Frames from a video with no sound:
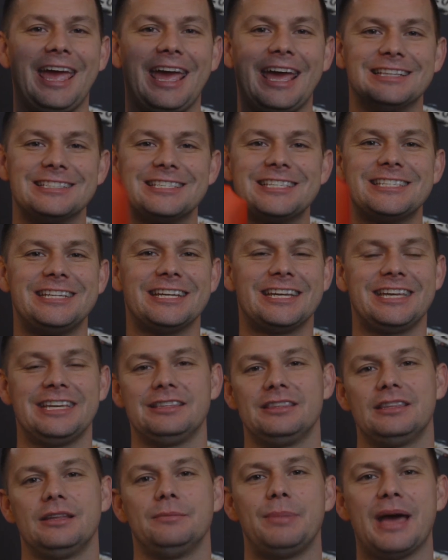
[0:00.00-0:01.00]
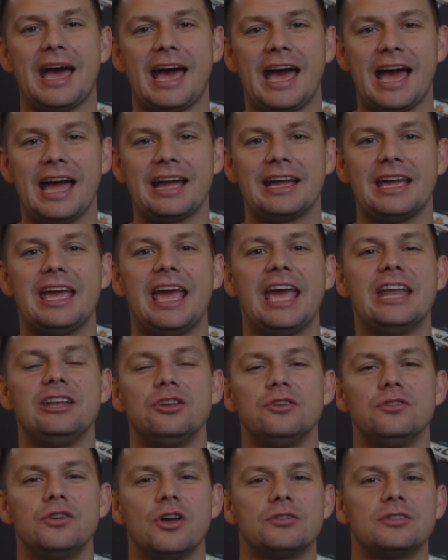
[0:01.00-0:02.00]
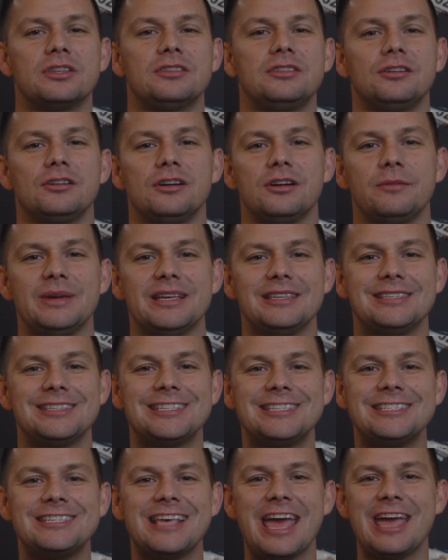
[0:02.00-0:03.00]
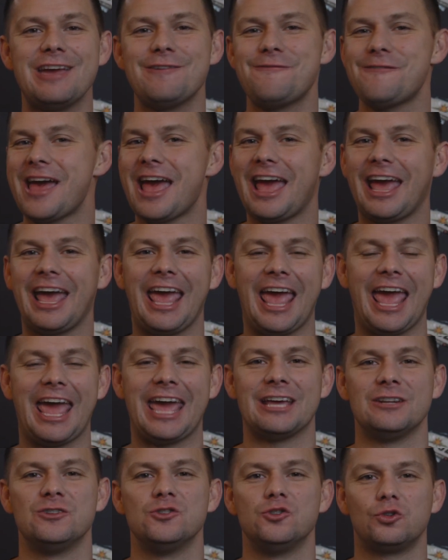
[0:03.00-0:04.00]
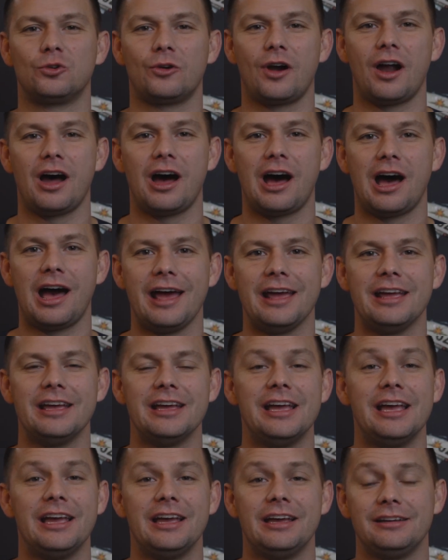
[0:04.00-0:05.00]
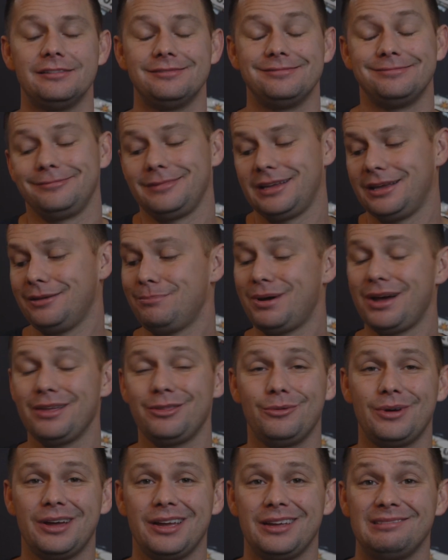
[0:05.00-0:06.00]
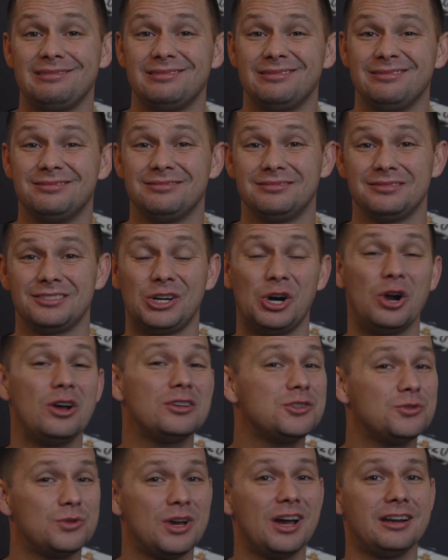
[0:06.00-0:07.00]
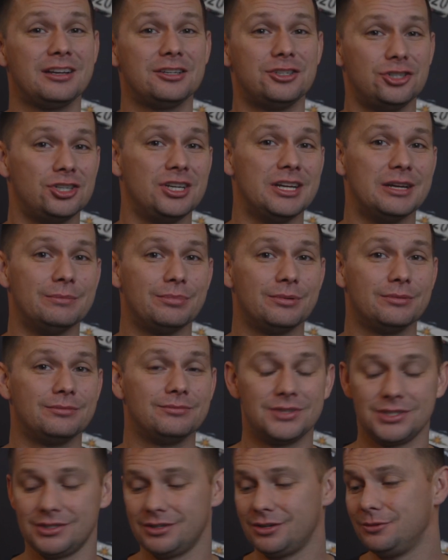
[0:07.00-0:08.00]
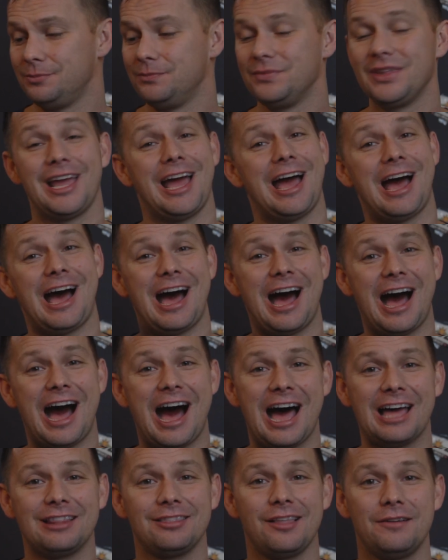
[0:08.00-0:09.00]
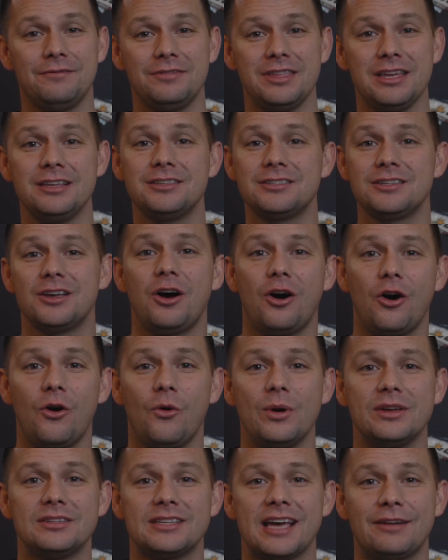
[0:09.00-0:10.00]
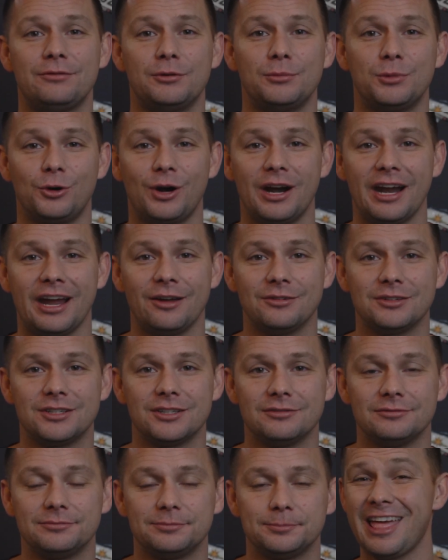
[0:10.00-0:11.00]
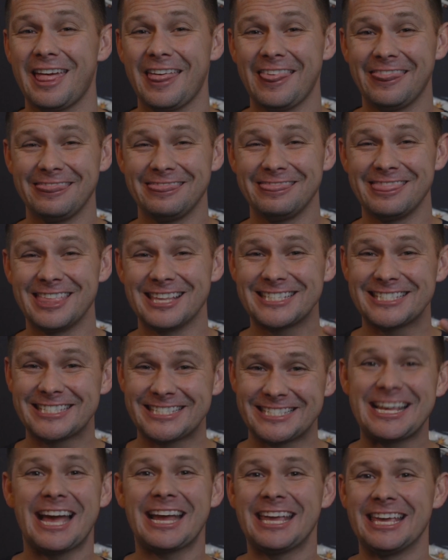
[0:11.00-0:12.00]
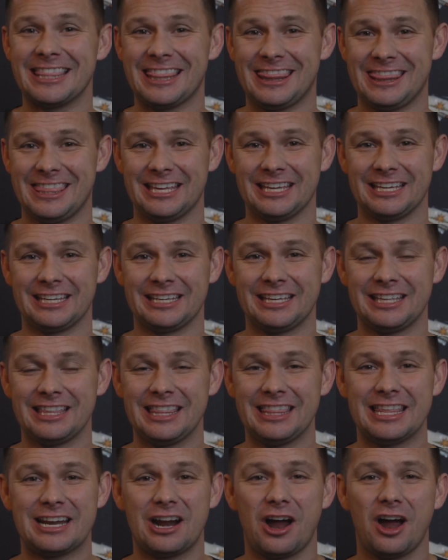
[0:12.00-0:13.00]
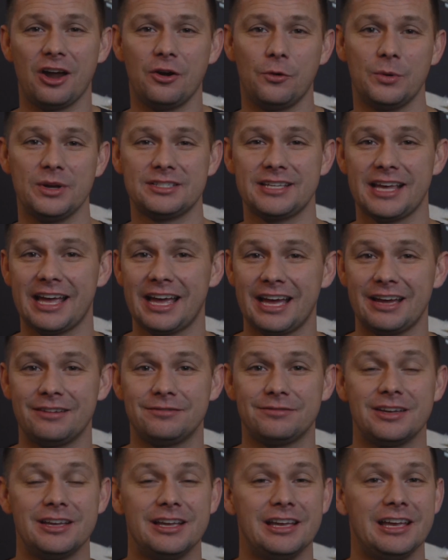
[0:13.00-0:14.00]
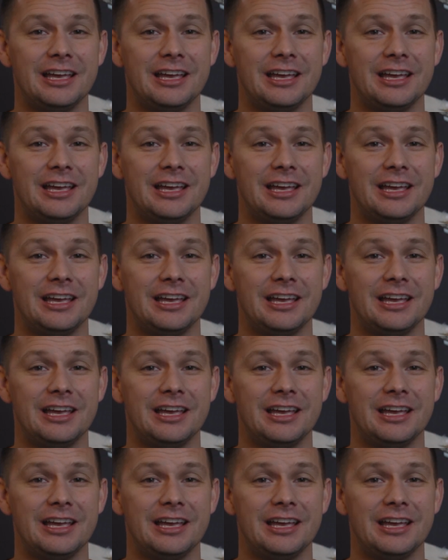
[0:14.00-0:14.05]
and stick it in the bag, and you know that they're going to be safe and dry. And by the way, they're also kind of cheap, so I love these, always have them around. The second thing that I always have